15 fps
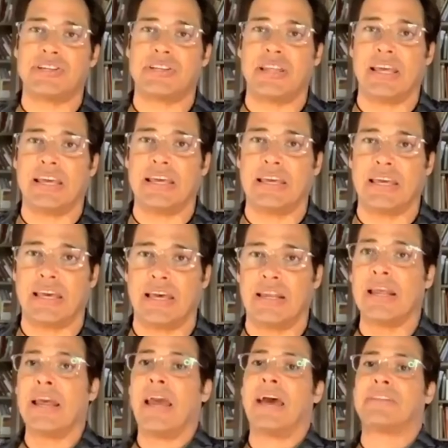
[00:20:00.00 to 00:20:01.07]
they can get
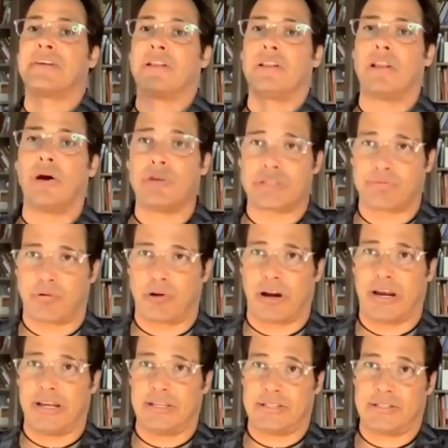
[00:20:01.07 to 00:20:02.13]
at the lowest
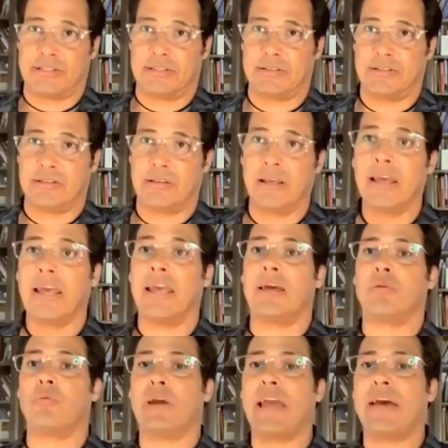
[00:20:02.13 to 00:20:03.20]
price.
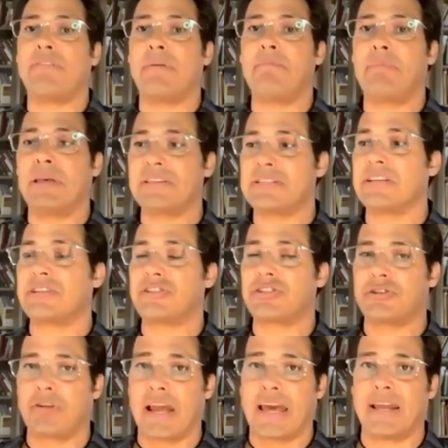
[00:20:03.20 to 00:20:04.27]
And we have a business
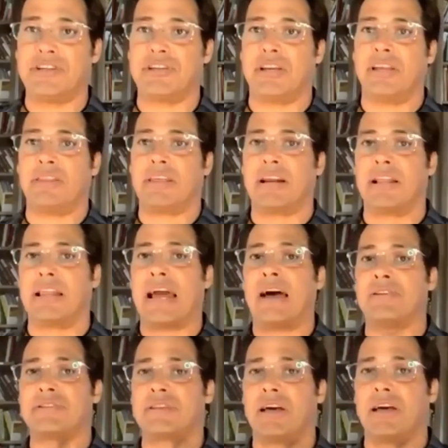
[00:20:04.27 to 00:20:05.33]
strategy that
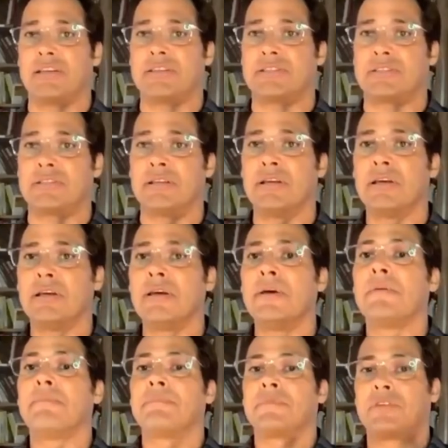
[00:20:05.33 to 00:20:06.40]
allows us
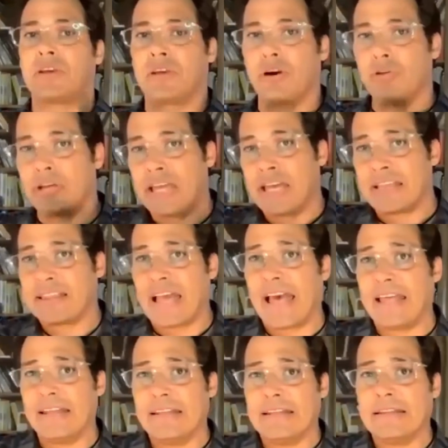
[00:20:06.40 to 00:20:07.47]
to go get
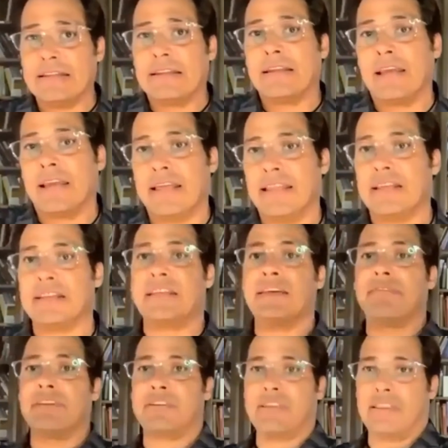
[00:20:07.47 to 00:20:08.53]
that and then
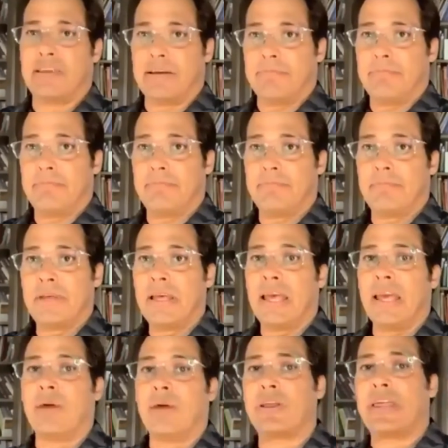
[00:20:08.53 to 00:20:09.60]
give it to them.
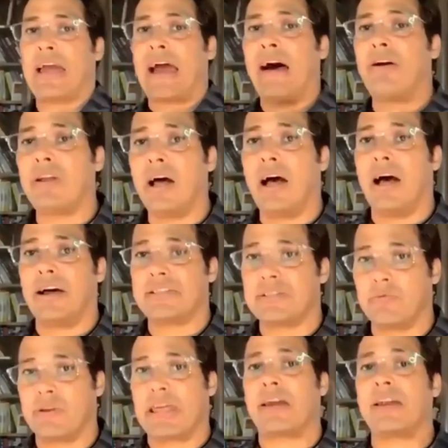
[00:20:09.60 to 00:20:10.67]
And without
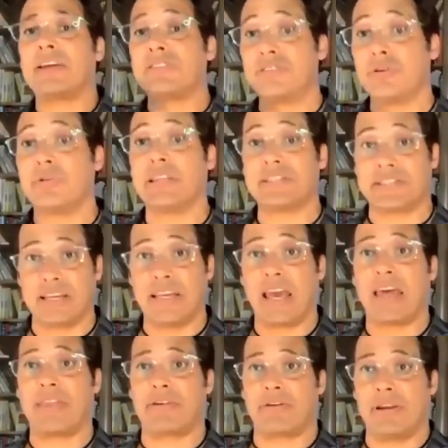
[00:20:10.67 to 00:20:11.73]
us doing this
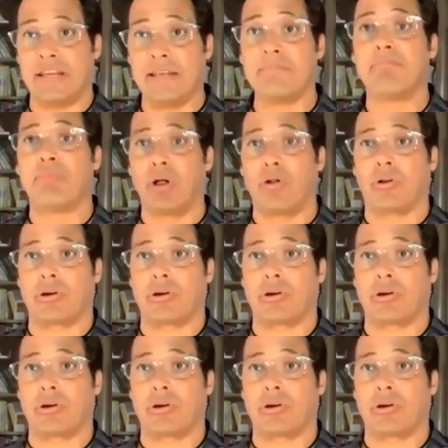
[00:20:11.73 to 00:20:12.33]
together in bulk,